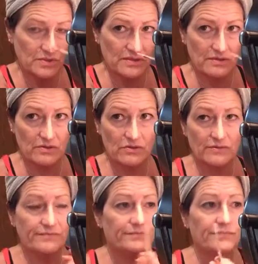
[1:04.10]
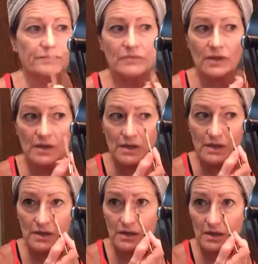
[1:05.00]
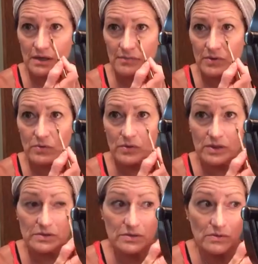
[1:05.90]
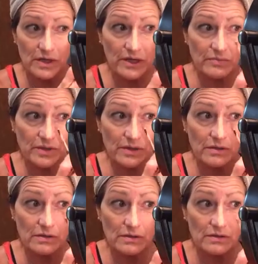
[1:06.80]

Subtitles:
be thinner. And I'm going to hide my